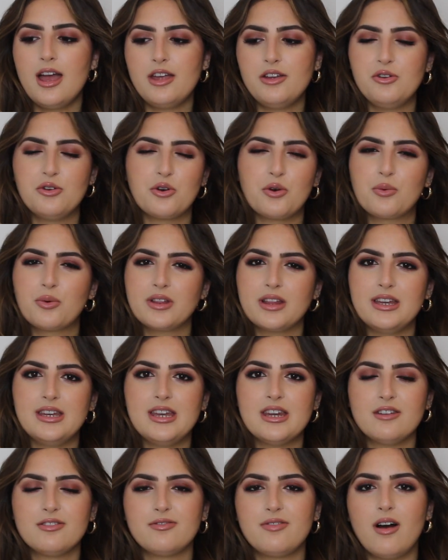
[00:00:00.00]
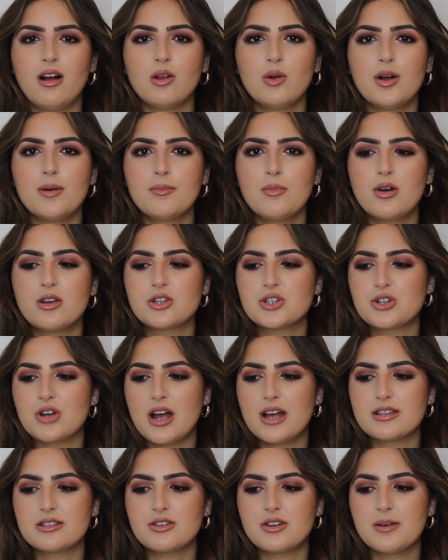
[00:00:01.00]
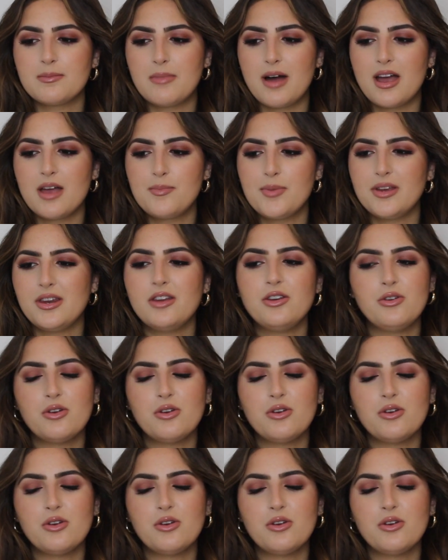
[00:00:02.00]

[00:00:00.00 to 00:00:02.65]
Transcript: You don't really need a follow-up moisturizer, in my opinion.